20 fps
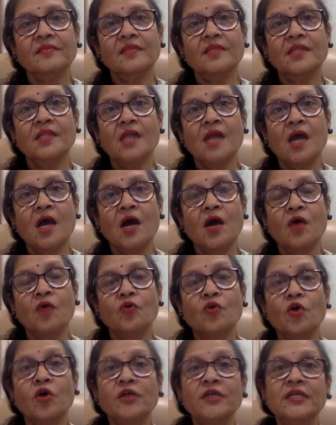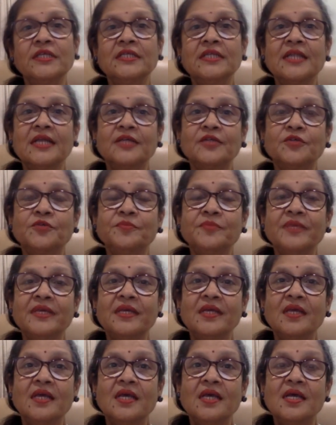Now, Goddess Lakshmi
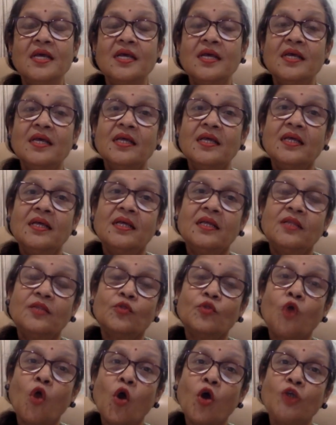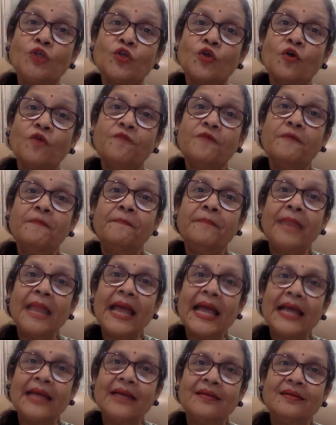thought of a
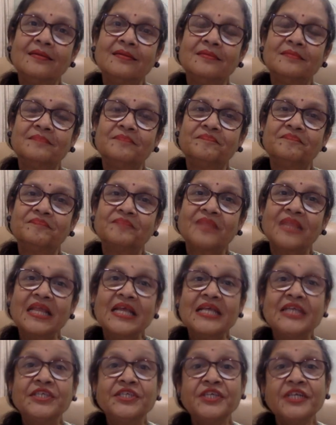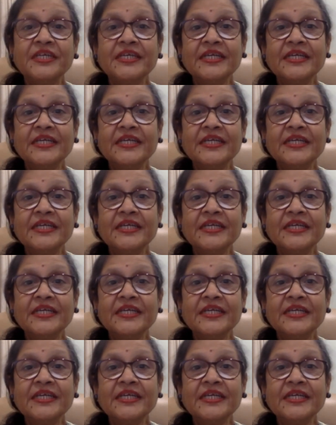plan. She